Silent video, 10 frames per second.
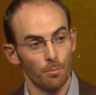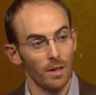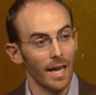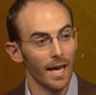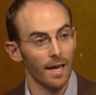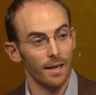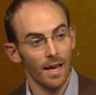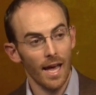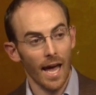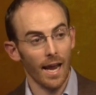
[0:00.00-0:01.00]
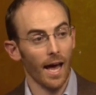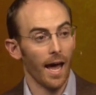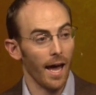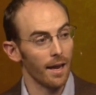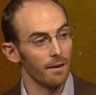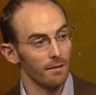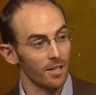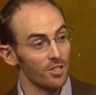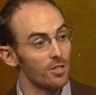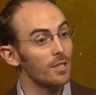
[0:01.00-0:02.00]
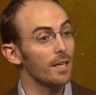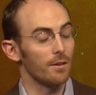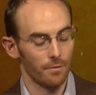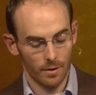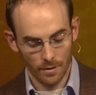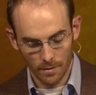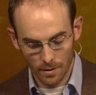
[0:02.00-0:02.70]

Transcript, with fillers: planned and, and conceived.